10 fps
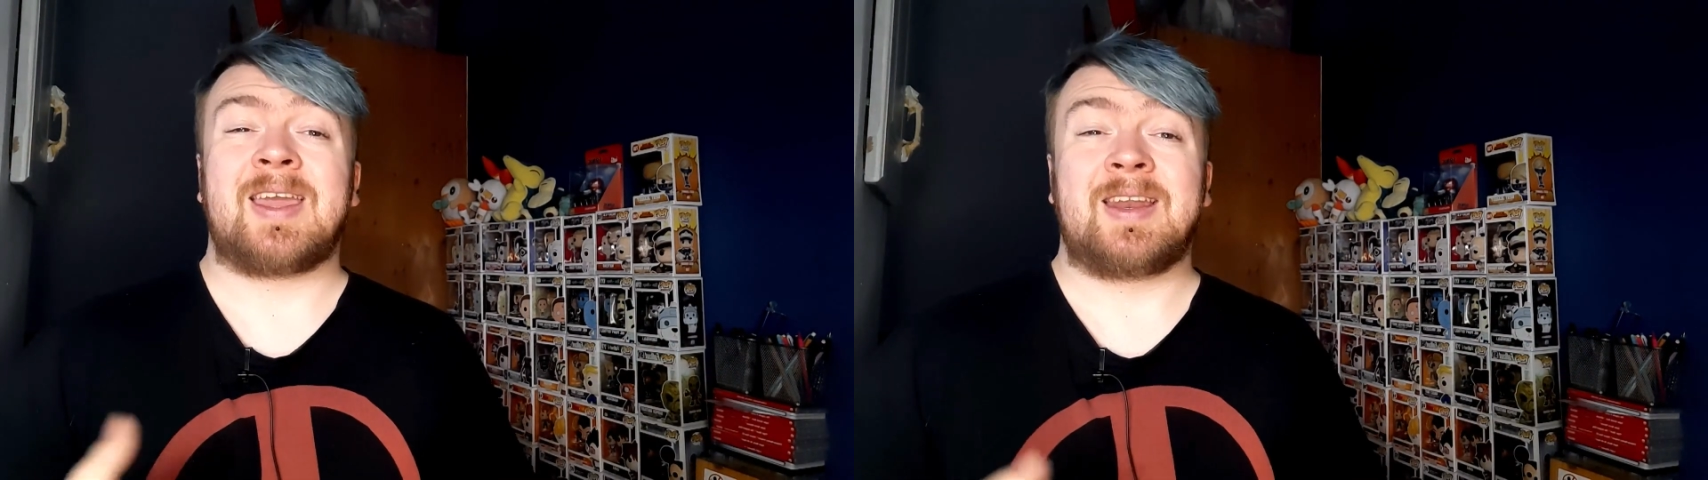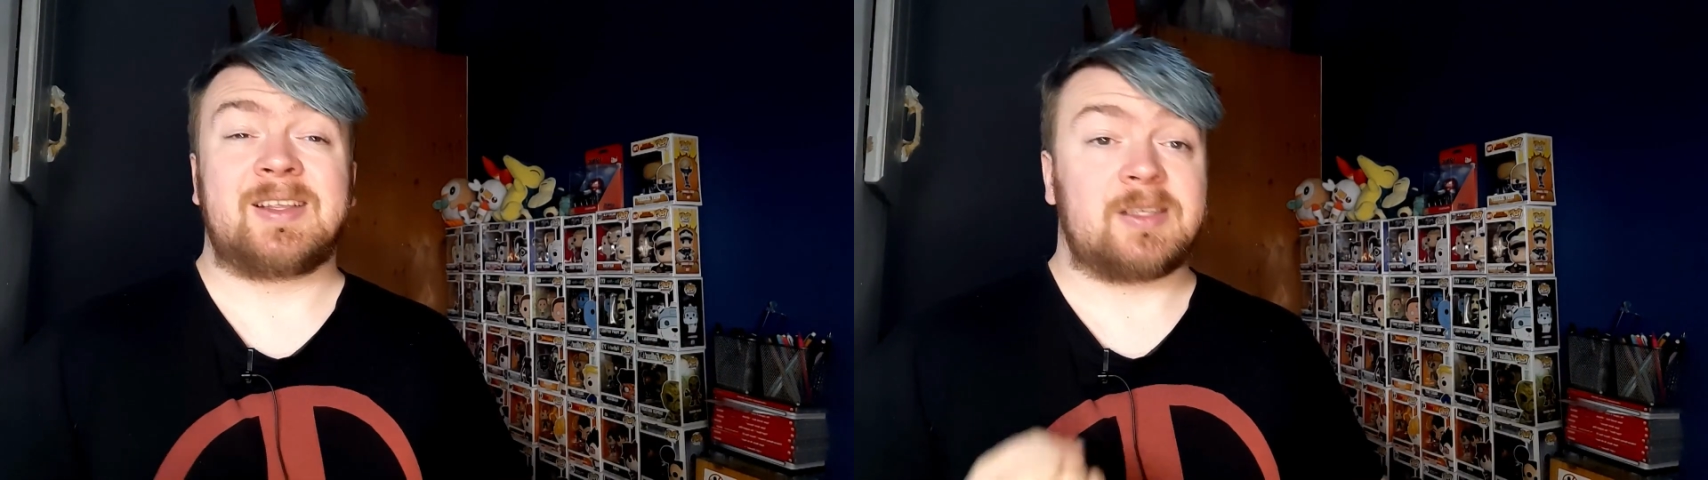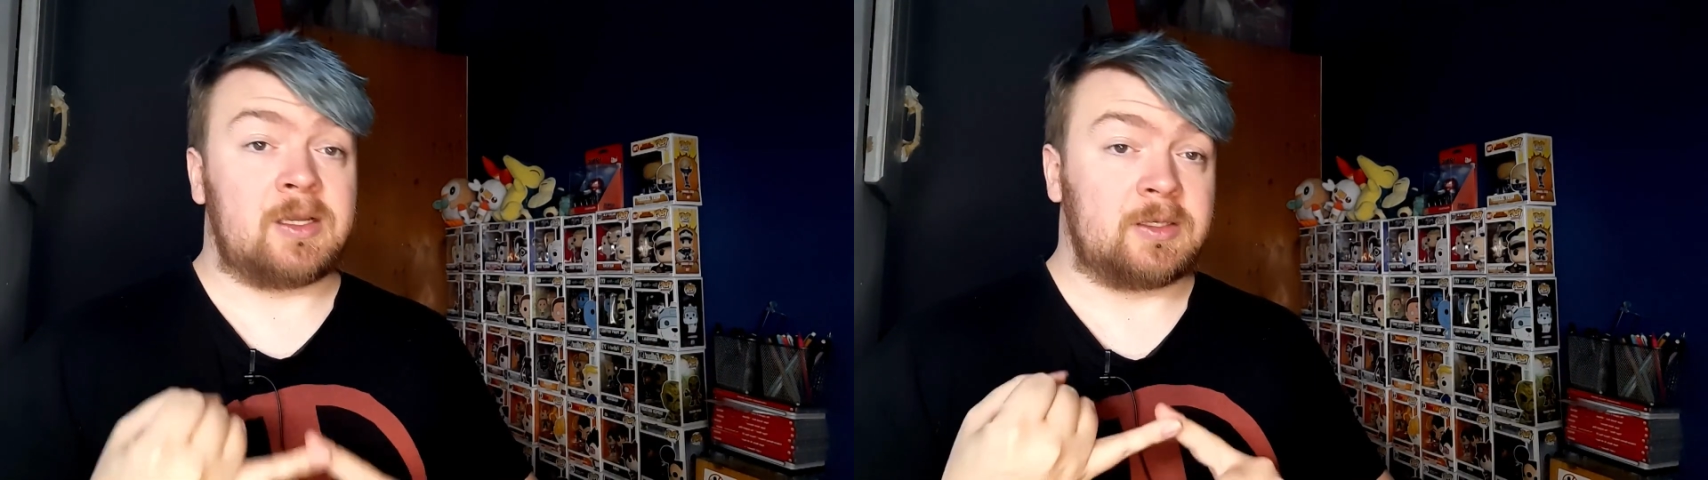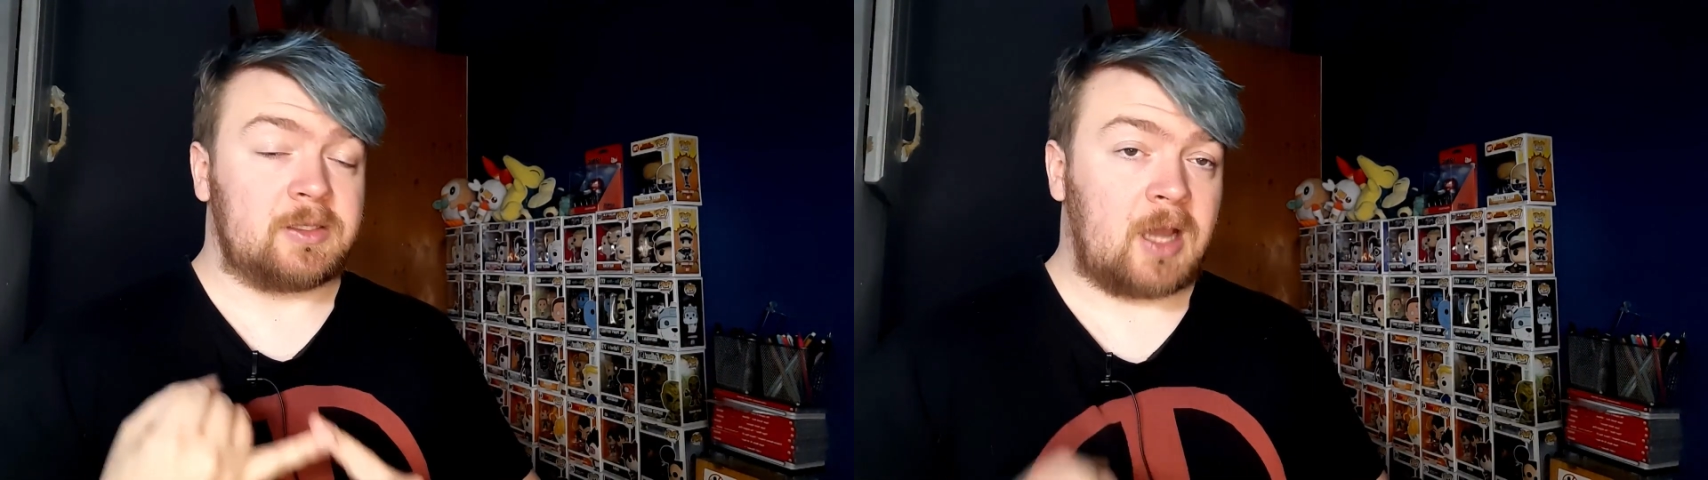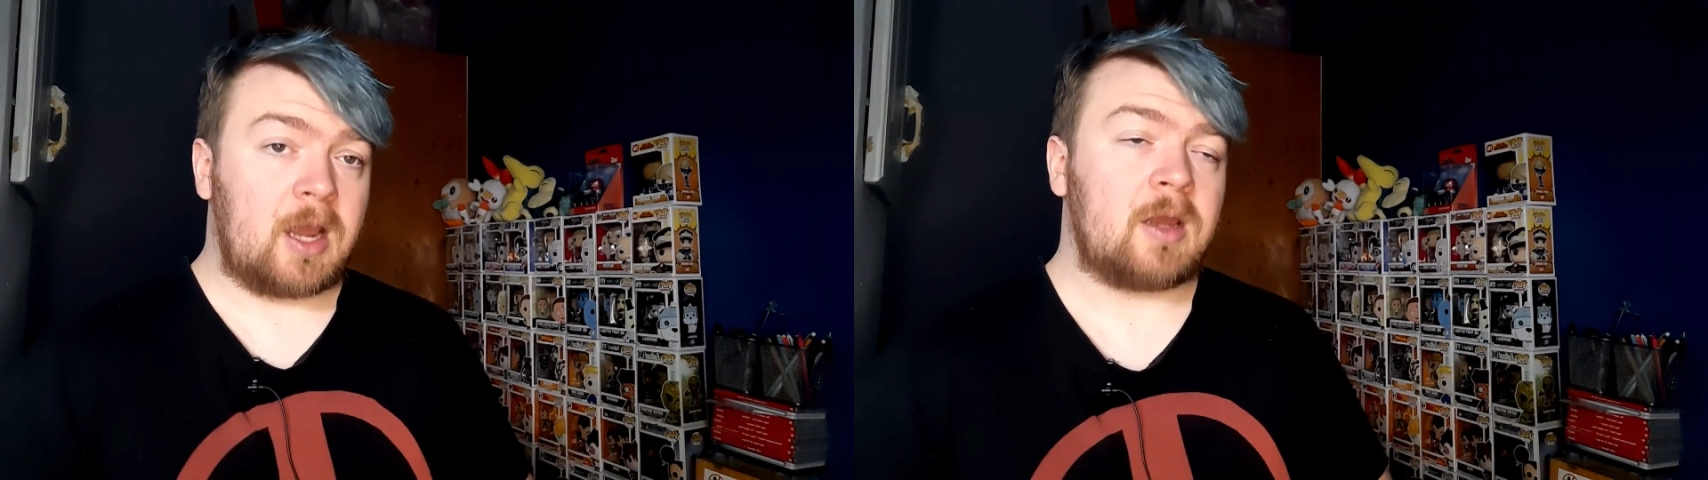in its
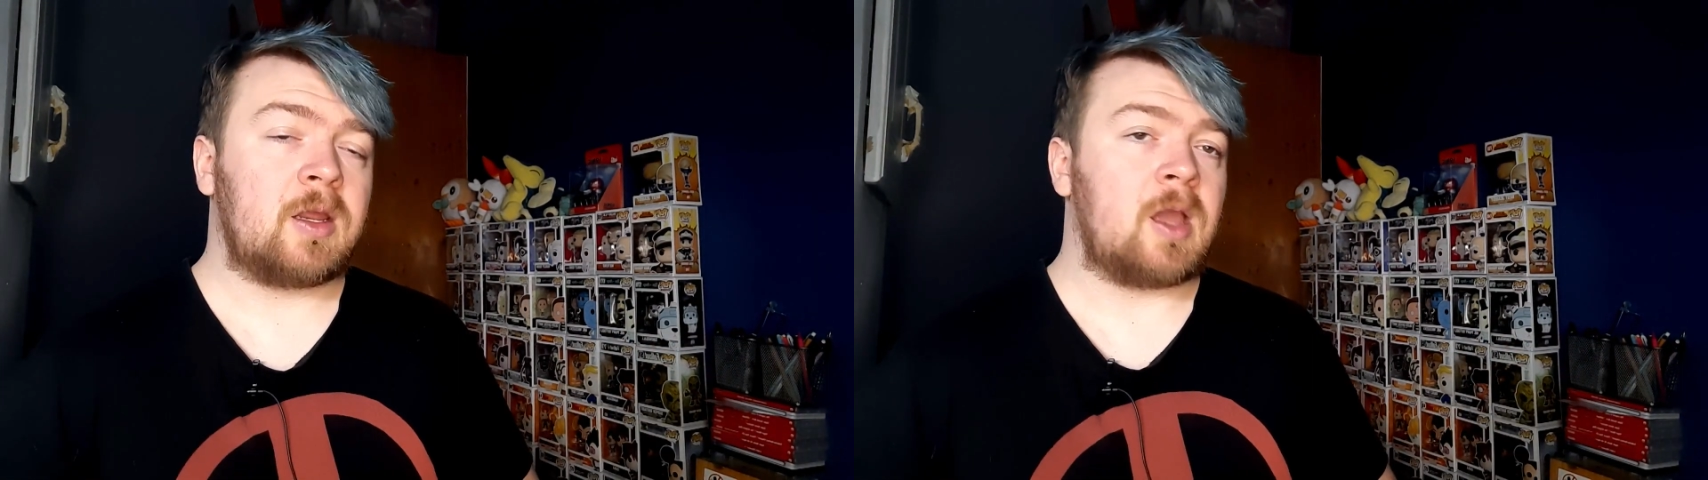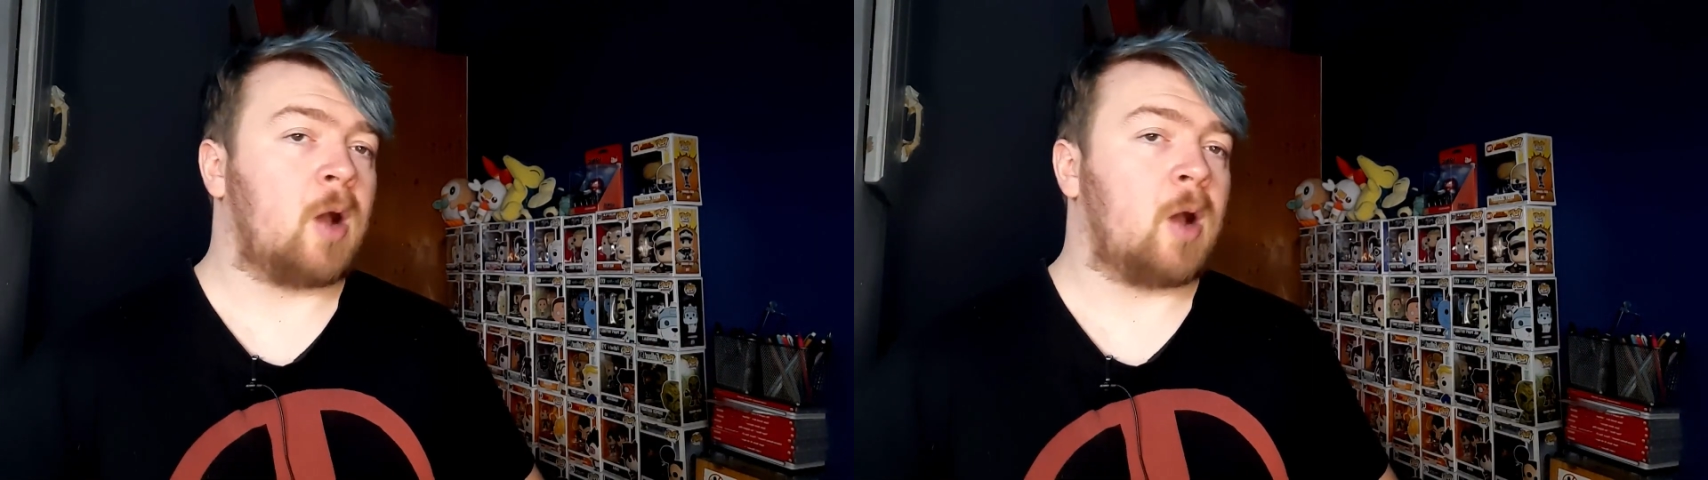entirety.